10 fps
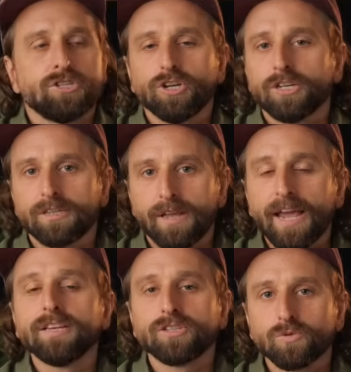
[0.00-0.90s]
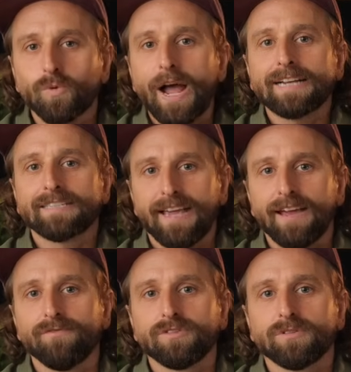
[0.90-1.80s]
just, hey, this is waxed
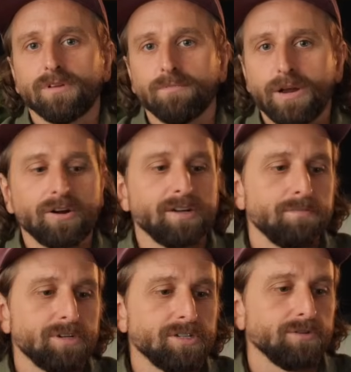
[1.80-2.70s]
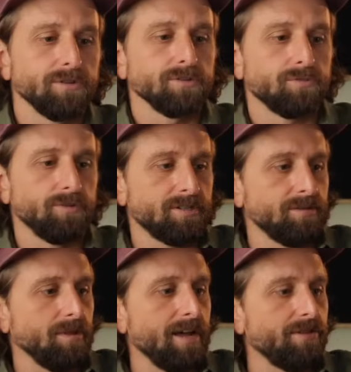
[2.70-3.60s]
canvas American materials with
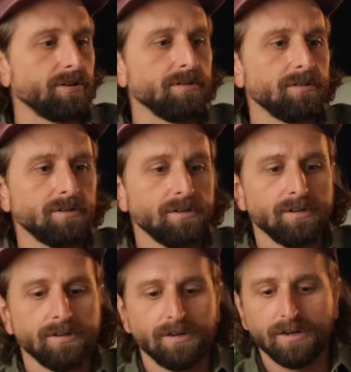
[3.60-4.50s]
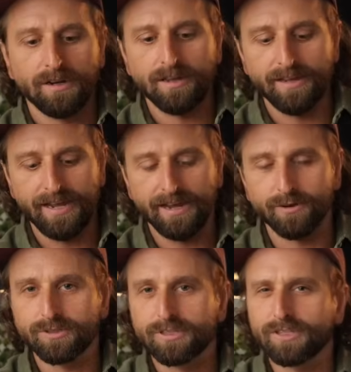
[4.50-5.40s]
some leather on the
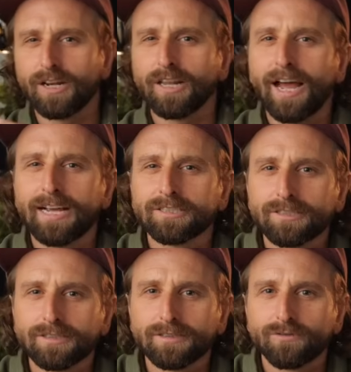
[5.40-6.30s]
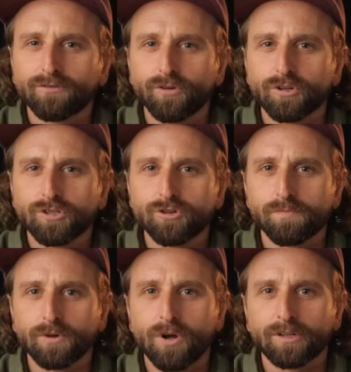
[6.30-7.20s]
handles. It's gonna last for a
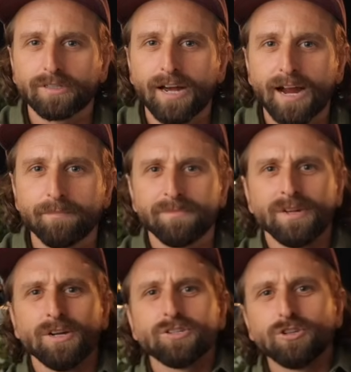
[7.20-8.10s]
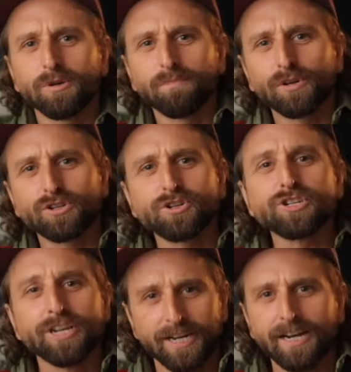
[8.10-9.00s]
super long time, so you could put your
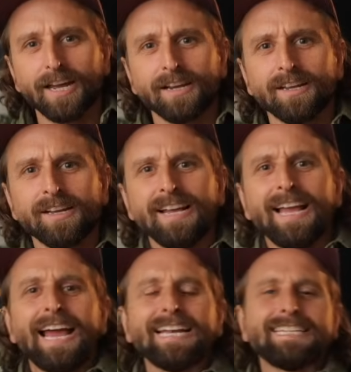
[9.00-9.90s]
shit in it and